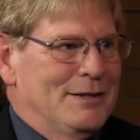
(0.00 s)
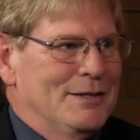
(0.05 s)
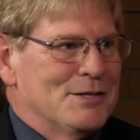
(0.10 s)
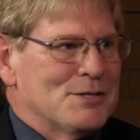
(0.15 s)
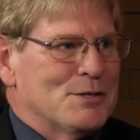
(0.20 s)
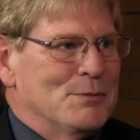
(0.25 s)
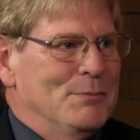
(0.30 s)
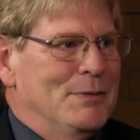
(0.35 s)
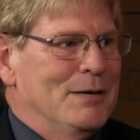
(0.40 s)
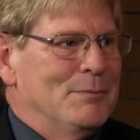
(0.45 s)

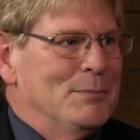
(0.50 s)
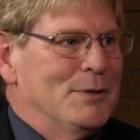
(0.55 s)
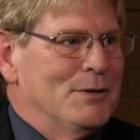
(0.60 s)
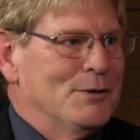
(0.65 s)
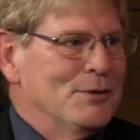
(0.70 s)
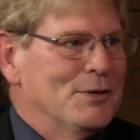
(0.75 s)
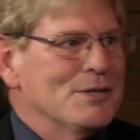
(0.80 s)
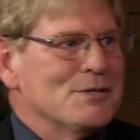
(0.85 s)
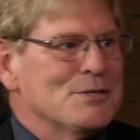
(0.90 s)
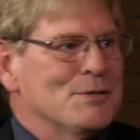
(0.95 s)
this amendment
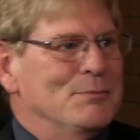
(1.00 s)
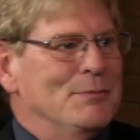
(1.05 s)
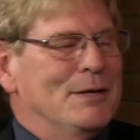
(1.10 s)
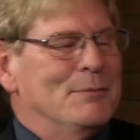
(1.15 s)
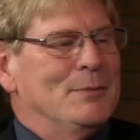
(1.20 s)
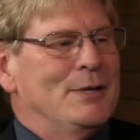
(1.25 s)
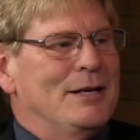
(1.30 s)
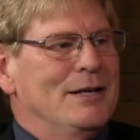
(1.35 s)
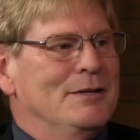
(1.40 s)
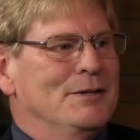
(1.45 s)
or this
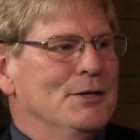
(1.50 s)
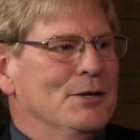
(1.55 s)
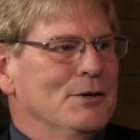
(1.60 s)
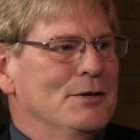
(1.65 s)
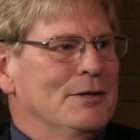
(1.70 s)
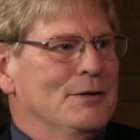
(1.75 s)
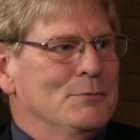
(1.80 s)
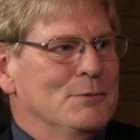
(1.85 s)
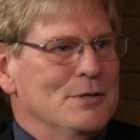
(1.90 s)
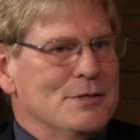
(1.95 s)
amendment in there
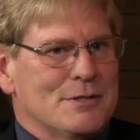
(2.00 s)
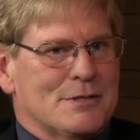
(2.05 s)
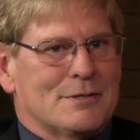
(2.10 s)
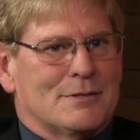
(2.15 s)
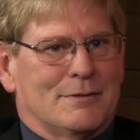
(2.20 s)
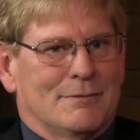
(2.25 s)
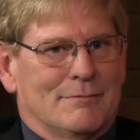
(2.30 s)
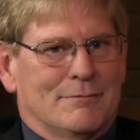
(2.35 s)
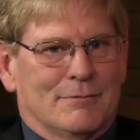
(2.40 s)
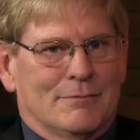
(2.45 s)
that
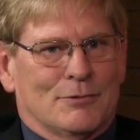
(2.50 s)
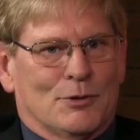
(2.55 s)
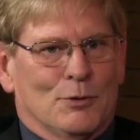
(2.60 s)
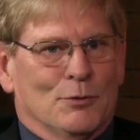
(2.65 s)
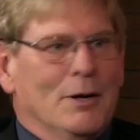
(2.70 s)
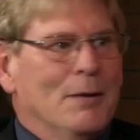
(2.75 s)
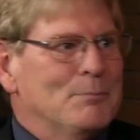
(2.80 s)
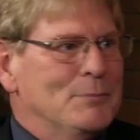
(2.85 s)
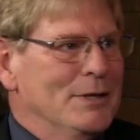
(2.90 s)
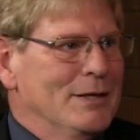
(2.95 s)
was
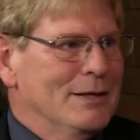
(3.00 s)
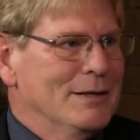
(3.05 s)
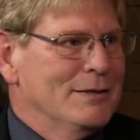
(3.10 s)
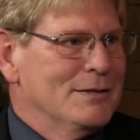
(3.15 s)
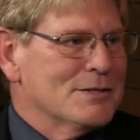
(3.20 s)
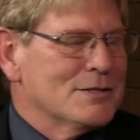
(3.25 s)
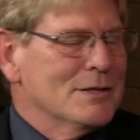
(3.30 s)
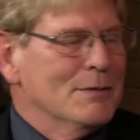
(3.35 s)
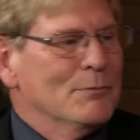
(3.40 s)
corrupting it in some